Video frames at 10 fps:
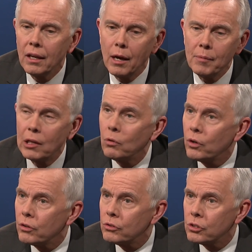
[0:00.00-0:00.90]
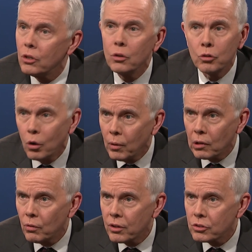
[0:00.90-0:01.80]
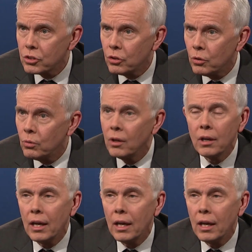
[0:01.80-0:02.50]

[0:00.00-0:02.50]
I met lawyers who know what lawyers do